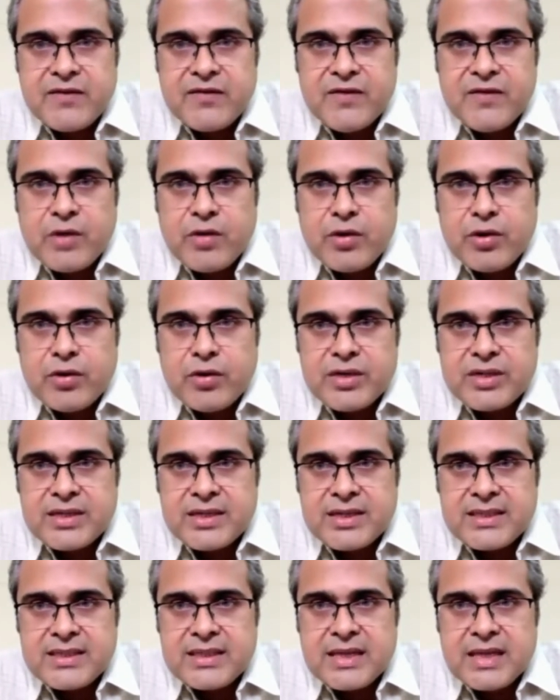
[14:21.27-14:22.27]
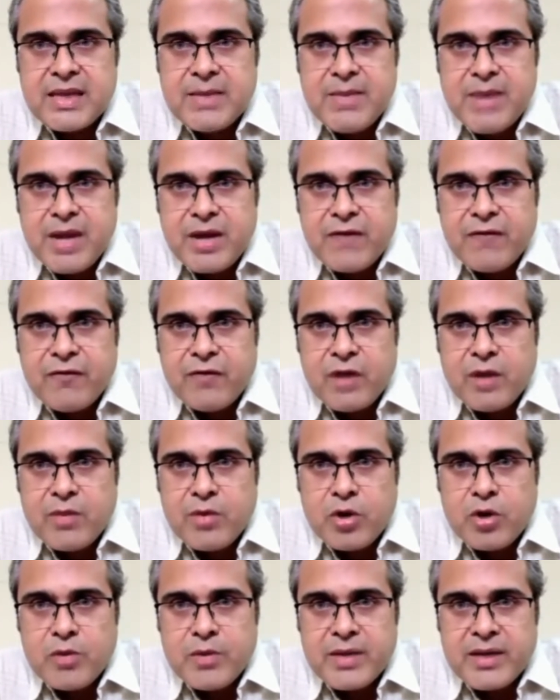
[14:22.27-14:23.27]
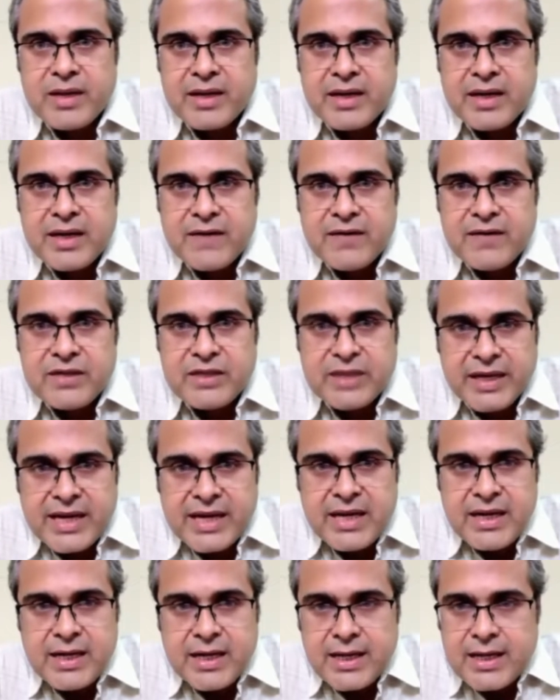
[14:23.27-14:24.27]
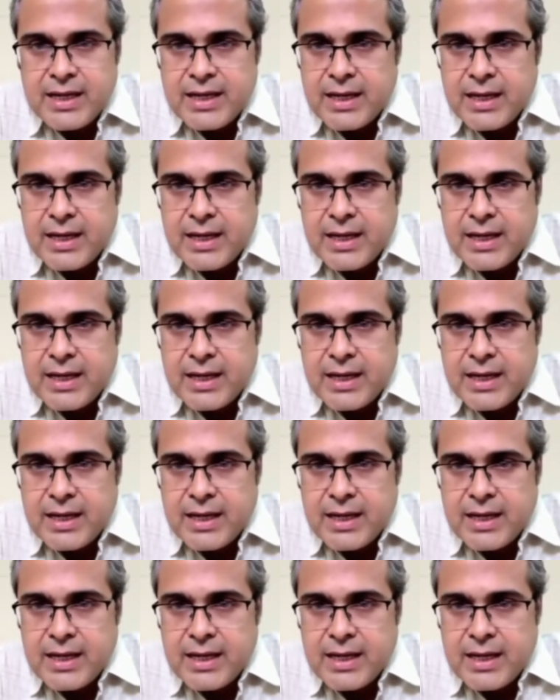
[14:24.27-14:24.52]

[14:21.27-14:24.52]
which we are going to discuss is the laminoforaminotomy technique, which again,